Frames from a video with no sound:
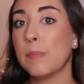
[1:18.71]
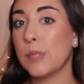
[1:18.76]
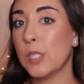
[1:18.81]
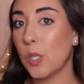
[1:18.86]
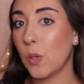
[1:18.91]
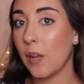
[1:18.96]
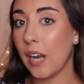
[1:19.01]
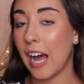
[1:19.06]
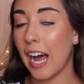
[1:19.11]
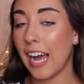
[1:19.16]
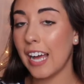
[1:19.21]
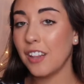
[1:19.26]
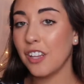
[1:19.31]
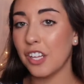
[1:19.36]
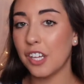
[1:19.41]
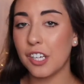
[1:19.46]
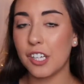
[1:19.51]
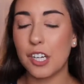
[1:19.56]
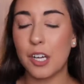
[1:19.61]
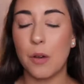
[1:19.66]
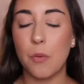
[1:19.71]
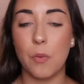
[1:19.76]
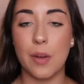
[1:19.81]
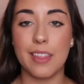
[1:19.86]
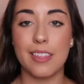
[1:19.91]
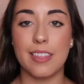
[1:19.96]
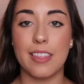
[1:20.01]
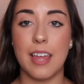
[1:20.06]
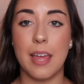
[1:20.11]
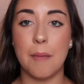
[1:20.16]
do an eye look
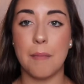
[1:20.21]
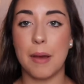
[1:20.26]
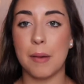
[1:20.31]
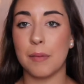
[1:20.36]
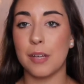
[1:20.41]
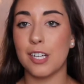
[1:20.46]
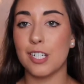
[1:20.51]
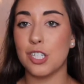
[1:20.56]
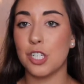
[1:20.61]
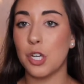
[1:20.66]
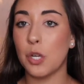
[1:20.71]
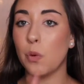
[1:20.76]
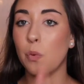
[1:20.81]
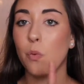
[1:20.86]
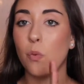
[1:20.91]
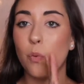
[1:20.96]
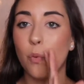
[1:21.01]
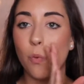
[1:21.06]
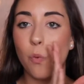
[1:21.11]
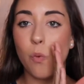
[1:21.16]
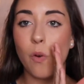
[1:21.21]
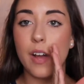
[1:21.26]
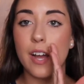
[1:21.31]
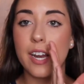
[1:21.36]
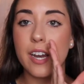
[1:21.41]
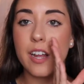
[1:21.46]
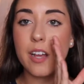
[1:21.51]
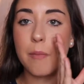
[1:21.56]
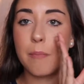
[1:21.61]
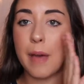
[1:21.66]
with them. I'm going to do
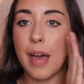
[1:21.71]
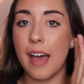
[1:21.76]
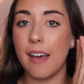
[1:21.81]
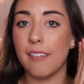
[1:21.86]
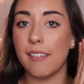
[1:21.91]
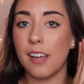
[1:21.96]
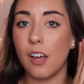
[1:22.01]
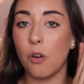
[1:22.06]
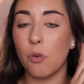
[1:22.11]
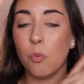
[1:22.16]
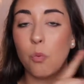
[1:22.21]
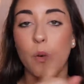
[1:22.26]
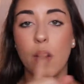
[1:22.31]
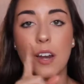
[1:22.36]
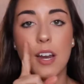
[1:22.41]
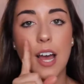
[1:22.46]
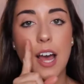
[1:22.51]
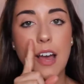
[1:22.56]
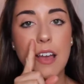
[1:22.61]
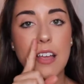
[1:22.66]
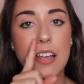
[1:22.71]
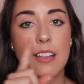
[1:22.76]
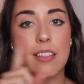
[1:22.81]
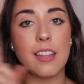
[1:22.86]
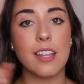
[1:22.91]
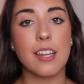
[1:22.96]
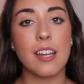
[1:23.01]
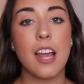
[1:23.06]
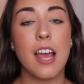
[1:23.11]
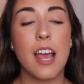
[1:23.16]
one palette on one eye and
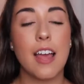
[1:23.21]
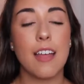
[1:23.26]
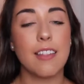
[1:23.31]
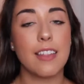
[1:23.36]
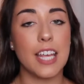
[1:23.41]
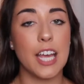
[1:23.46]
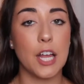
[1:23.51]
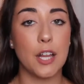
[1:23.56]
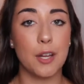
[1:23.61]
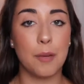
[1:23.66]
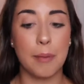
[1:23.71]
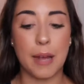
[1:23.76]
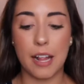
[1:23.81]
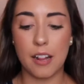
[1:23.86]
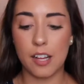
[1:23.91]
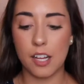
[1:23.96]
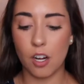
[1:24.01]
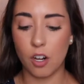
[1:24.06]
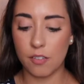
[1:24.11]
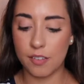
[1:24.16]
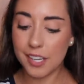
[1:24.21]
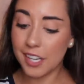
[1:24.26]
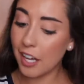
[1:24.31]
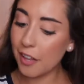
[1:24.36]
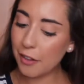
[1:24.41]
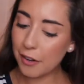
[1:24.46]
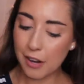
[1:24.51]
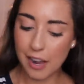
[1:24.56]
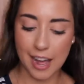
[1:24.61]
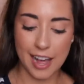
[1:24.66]
then the other palette on the
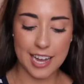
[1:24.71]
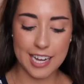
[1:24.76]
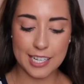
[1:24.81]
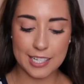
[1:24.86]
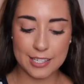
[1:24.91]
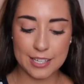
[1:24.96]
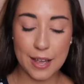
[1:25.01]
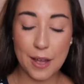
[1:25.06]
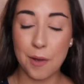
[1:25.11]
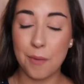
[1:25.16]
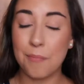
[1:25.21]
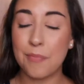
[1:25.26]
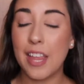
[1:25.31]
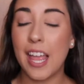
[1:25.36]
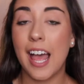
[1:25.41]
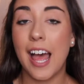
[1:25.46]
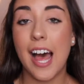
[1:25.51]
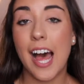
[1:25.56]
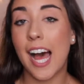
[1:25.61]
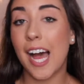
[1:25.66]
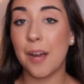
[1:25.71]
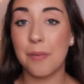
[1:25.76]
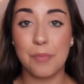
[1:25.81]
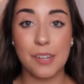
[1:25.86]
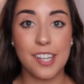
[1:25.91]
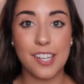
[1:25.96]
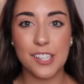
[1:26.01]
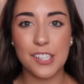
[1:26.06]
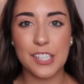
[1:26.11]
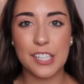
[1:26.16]
other eye. So I'm
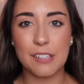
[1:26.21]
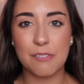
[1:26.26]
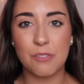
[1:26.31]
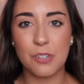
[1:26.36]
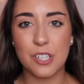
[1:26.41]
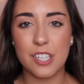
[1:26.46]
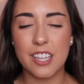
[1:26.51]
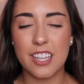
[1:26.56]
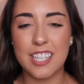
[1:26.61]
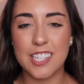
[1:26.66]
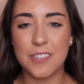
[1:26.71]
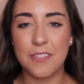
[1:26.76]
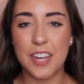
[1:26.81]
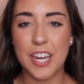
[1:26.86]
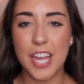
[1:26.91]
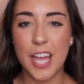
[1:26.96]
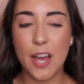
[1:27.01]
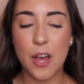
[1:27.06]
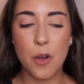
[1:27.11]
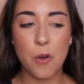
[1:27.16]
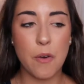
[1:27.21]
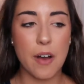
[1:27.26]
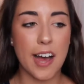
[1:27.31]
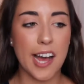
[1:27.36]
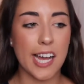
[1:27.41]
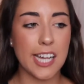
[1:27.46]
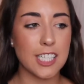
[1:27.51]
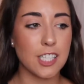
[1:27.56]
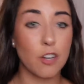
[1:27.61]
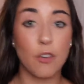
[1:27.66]
really looking forward to this video.
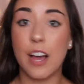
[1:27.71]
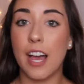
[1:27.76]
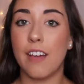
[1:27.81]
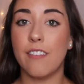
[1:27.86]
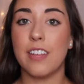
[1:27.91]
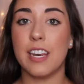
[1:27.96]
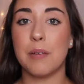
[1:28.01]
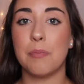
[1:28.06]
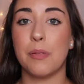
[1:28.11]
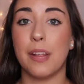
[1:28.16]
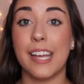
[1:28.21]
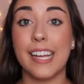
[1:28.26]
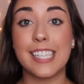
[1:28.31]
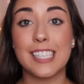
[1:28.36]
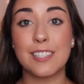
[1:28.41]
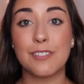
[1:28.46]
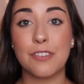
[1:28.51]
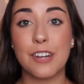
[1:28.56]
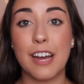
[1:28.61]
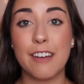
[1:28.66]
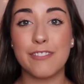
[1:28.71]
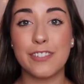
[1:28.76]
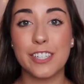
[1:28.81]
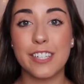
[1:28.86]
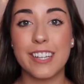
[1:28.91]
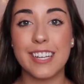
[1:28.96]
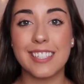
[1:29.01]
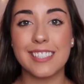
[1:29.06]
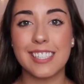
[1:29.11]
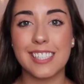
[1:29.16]
I don't have any plans for after
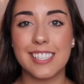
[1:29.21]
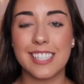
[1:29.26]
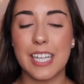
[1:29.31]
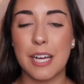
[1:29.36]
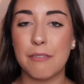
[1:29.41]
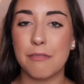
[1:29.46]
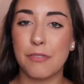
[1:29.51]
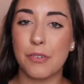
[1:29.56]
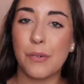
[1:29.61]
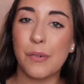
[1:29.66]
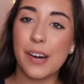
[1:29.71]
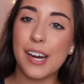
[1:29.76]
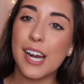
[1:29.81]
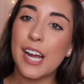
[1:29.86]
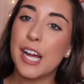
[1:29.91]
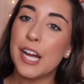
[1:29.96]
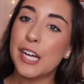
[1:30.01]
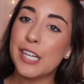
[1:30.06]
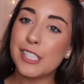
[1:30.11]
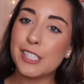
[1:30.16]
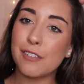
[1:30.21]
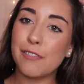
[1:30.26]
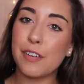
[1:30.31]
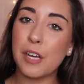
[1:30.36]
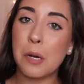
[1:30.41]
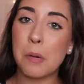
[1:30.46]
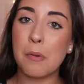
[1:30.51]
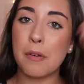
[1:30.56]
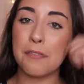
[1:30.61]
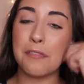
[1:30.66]
this except for to
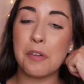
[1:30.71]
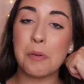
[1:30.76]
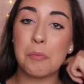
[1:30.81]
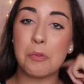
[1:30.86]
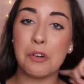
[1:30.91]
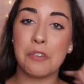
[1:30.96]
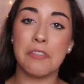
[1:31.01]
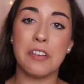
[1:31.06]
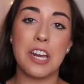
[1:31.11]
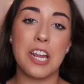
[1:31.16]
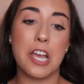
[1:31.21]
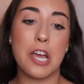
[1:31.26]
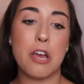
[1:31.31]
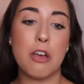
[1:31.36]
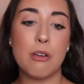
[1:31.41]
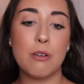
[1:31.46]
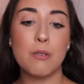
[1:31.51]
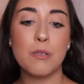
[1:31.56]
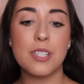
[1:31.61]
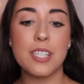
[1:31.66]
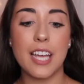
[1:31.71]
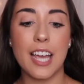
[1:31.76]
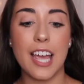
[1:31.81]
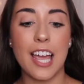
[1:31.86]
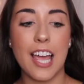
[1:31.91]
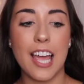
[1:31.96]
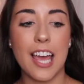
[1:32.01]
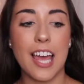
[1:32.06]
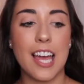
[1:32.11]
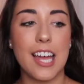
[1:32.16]
film a few more videos,
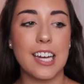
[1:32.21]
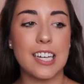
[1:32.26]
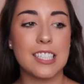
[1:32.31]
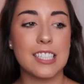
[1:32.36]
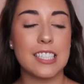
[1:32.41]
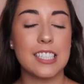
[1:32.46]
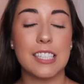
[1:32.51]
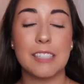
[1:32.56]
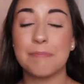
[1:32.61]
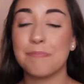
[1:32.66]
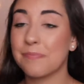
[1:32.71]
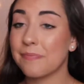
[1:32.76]
and